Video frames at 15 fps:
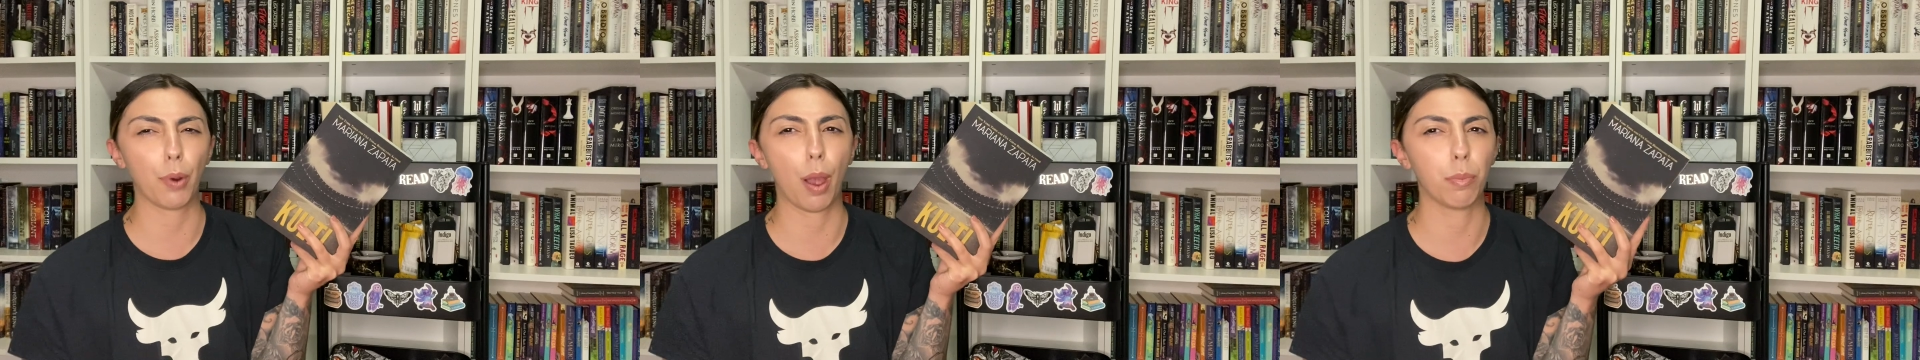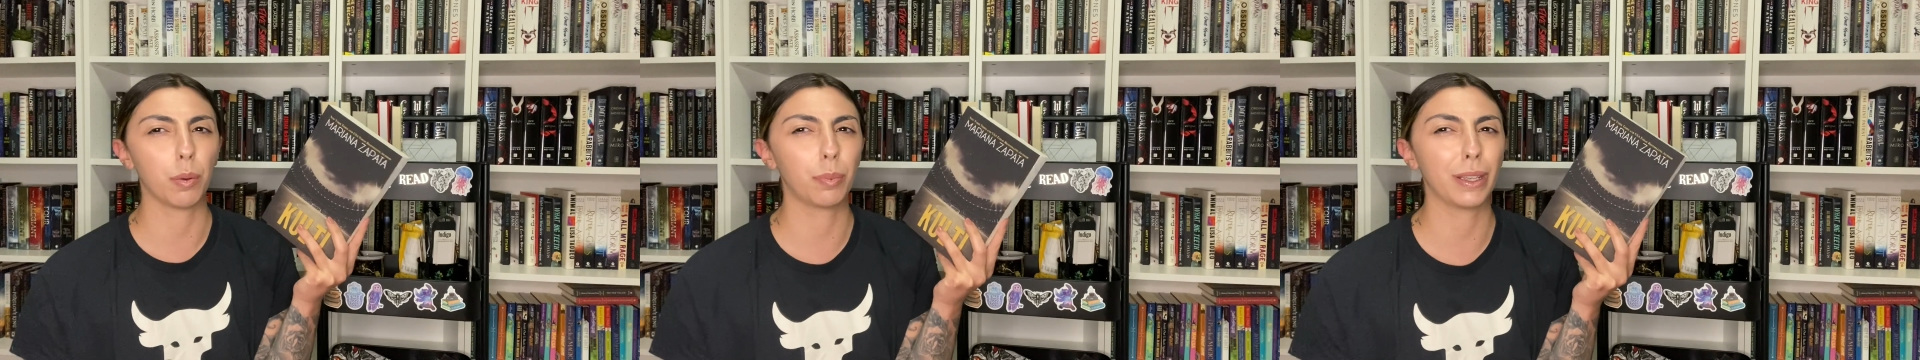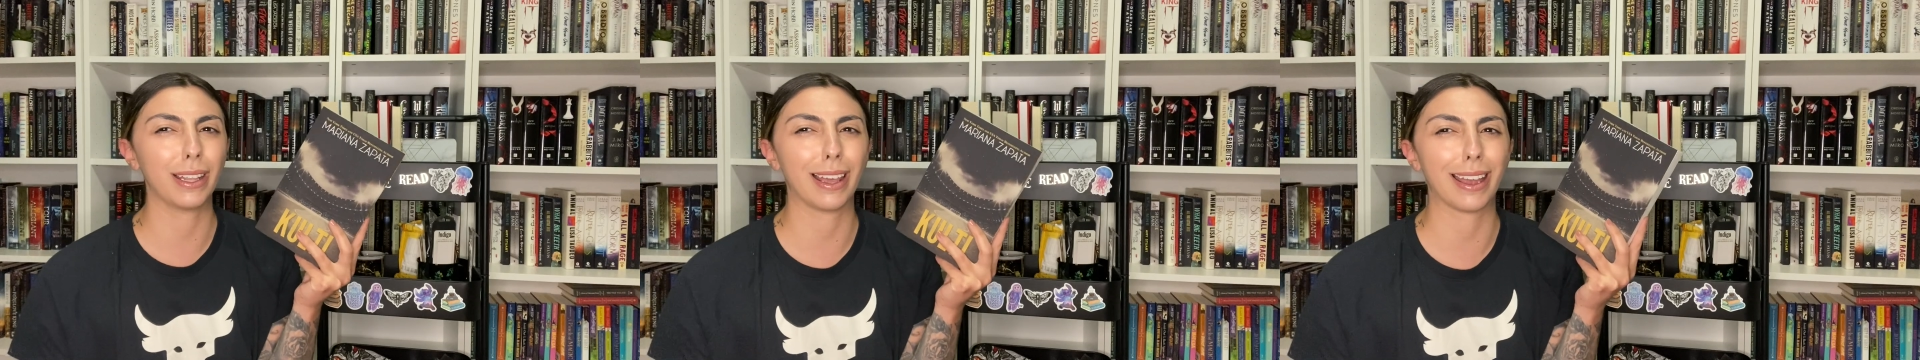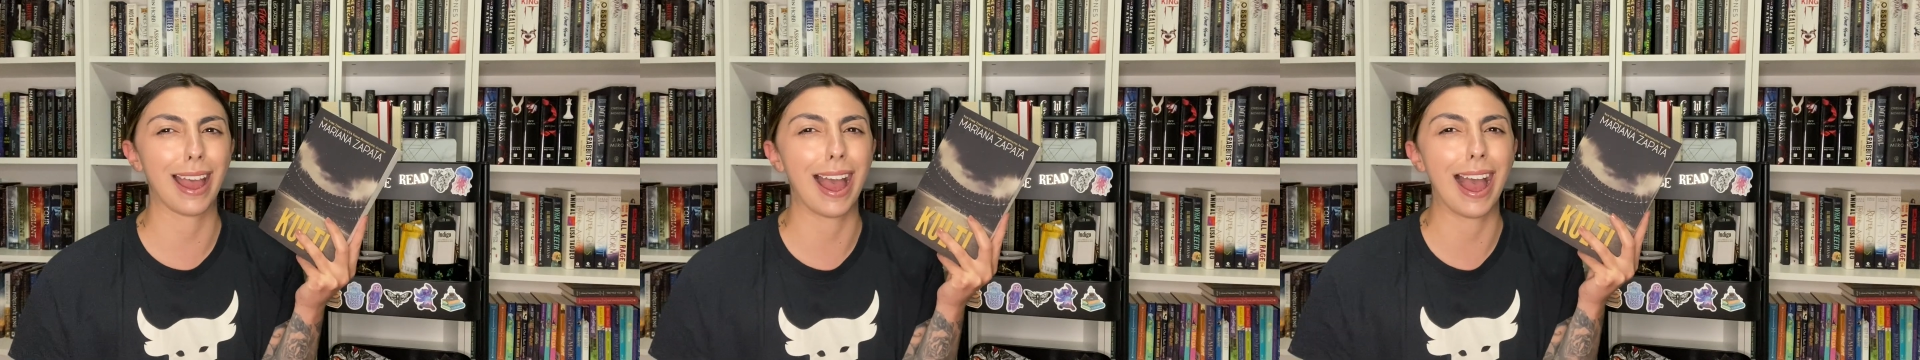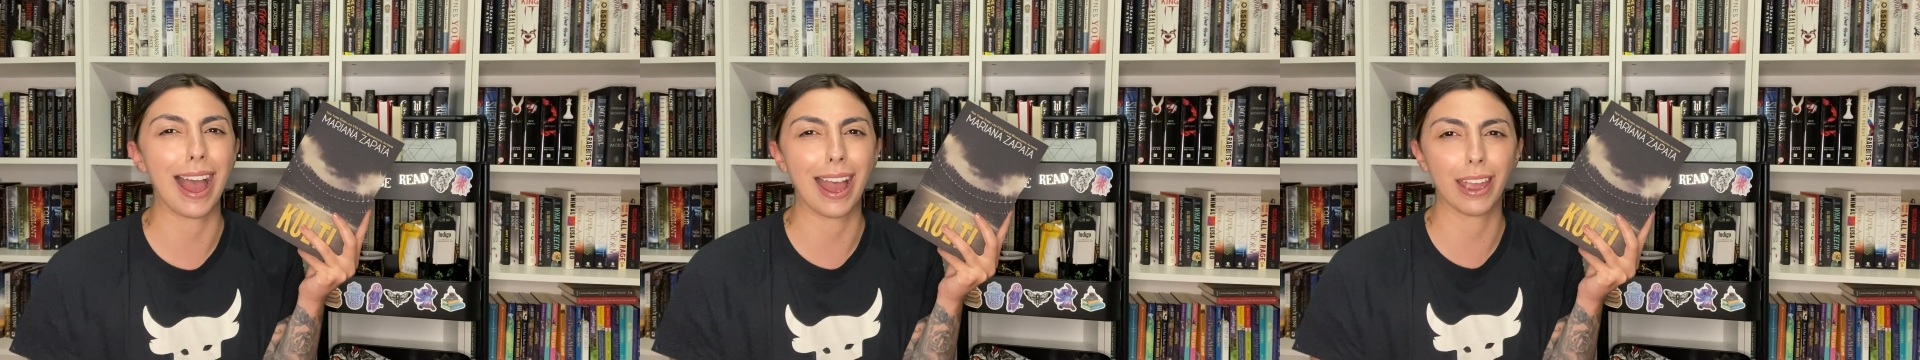probably like a
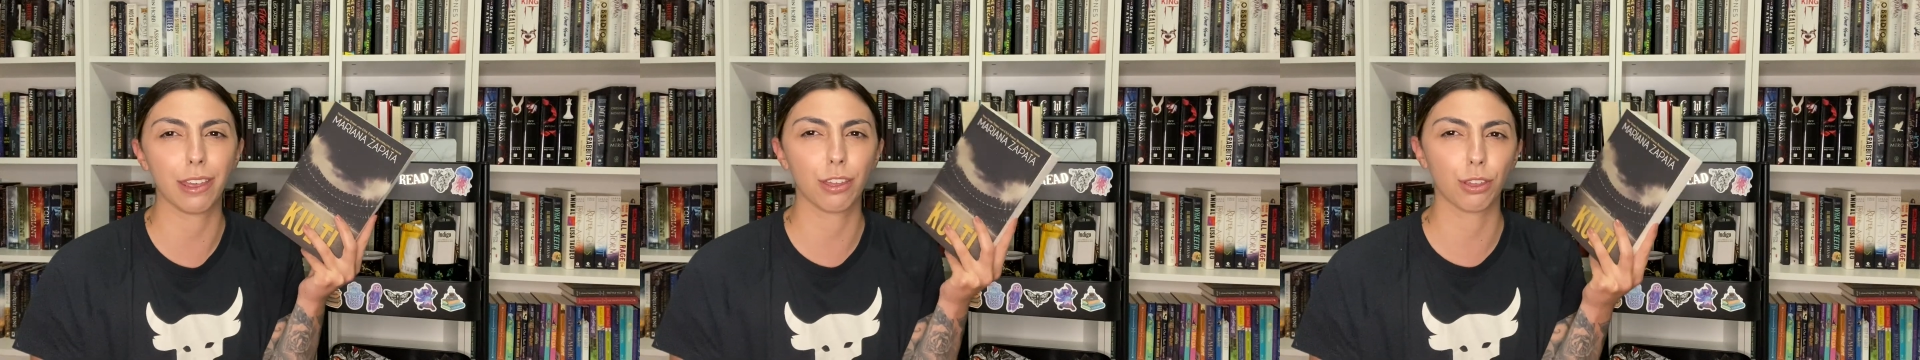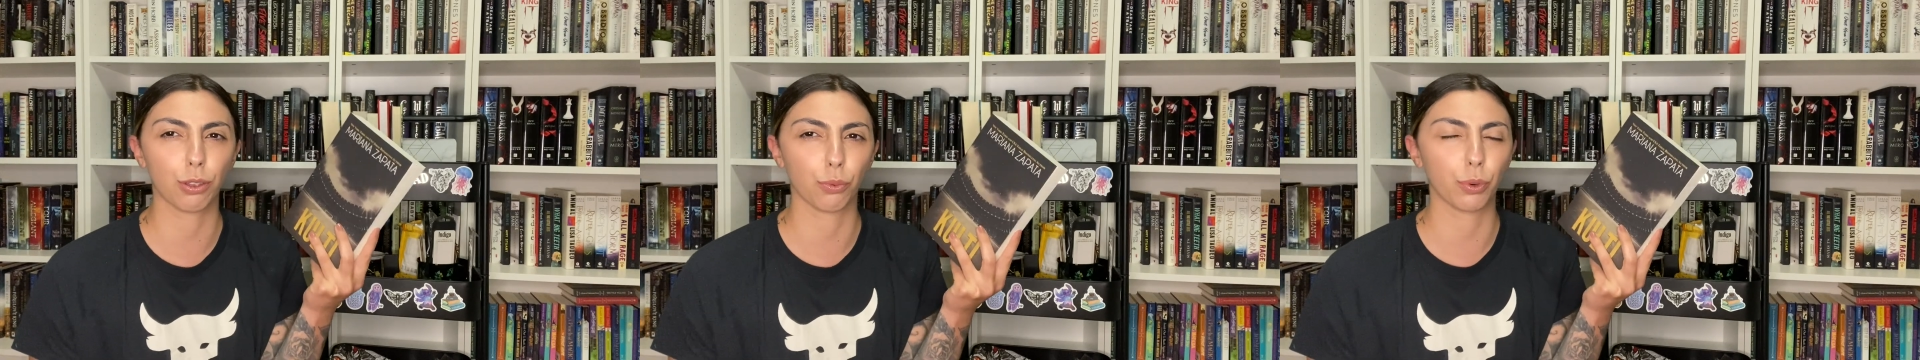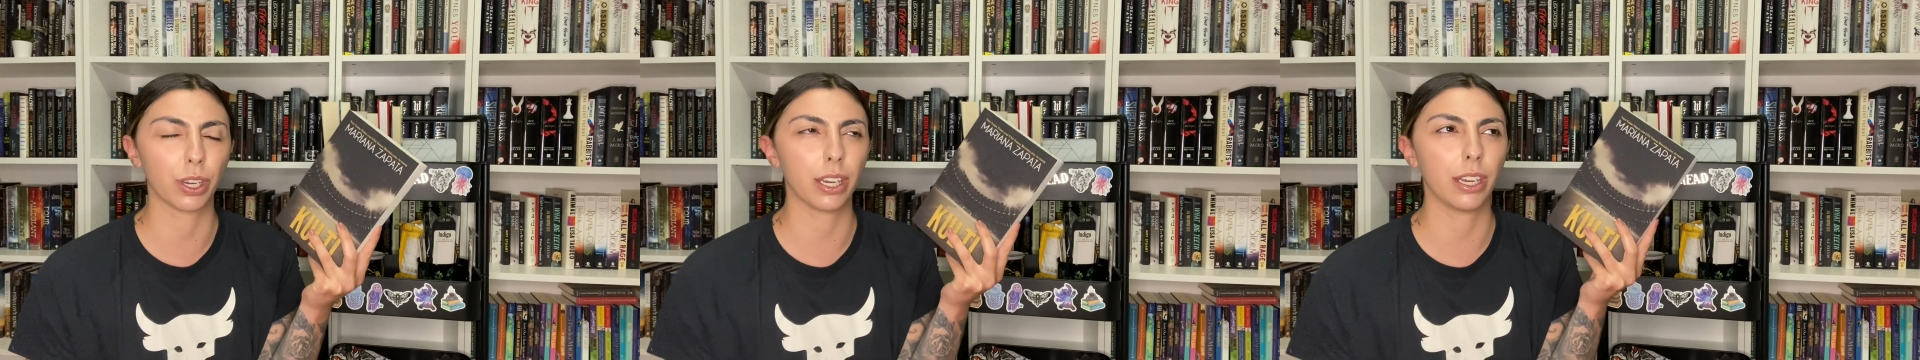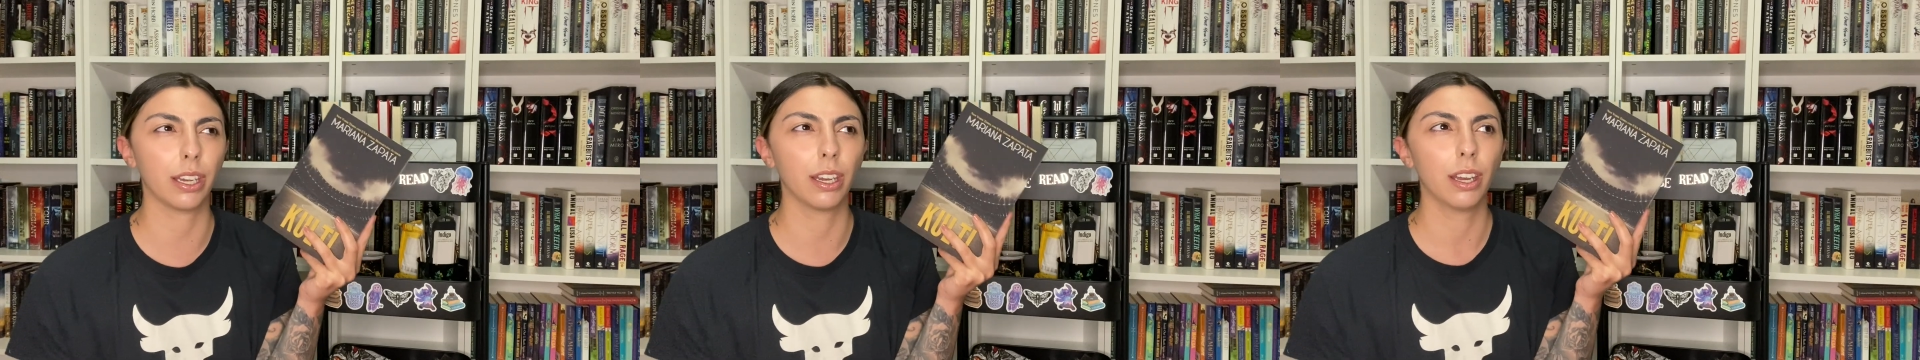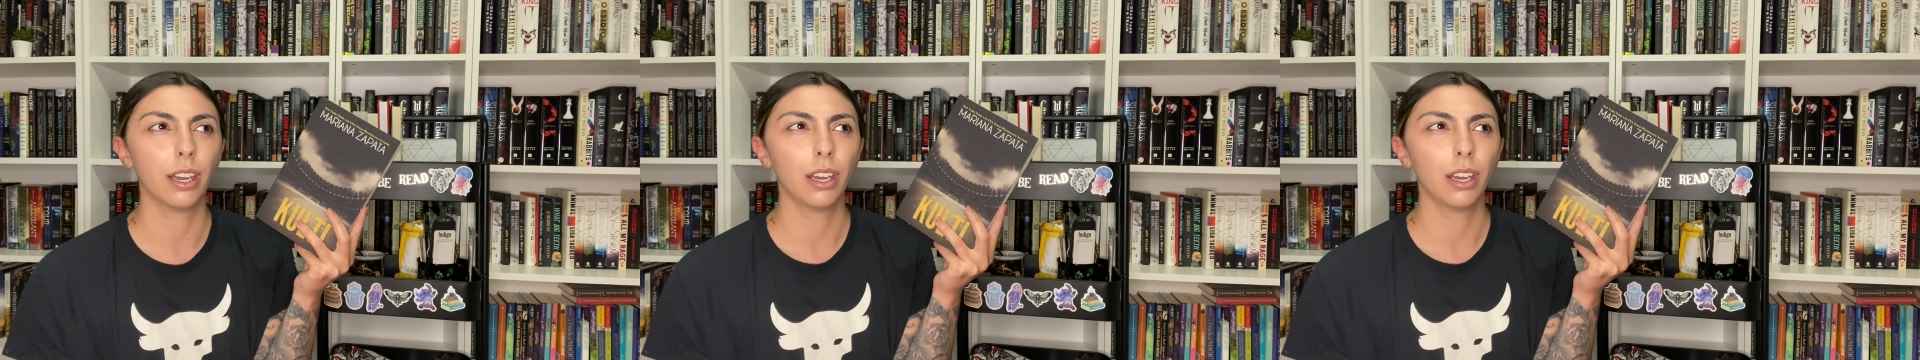high 3,